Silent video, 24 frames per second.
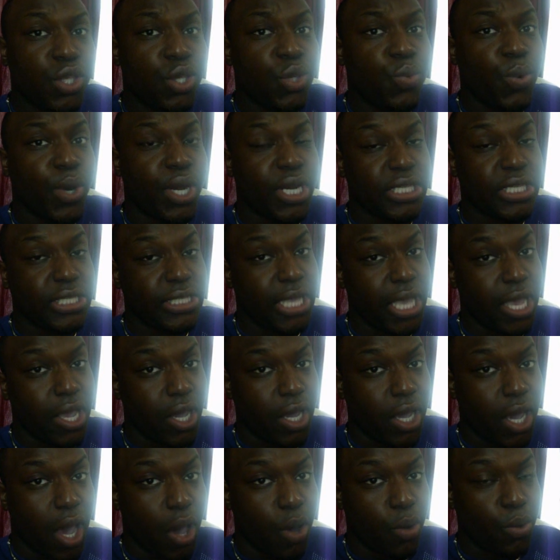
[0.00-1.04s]
you want to stay or
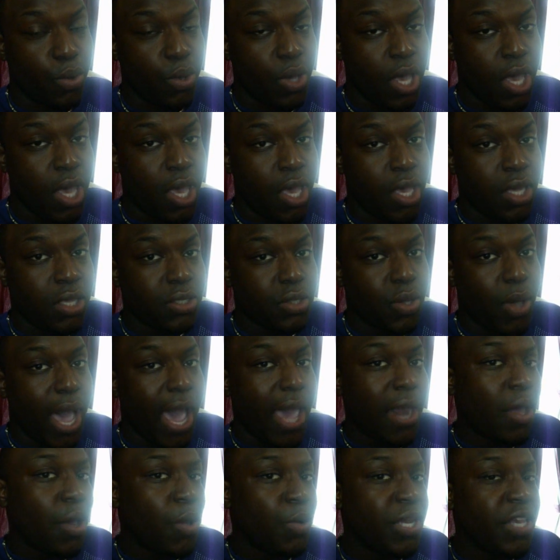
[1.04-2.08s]
go. So
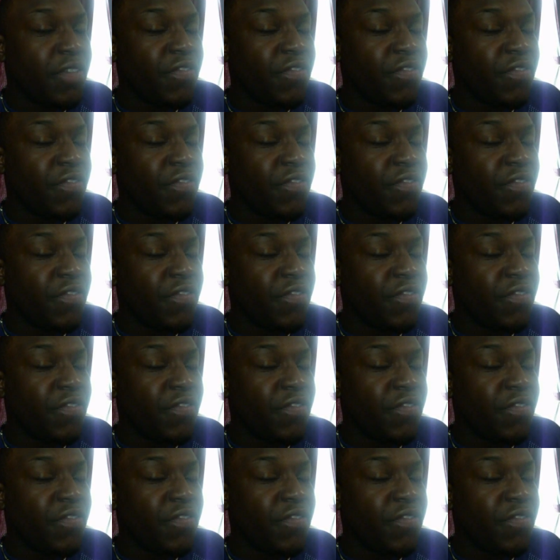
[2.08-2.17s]
I don't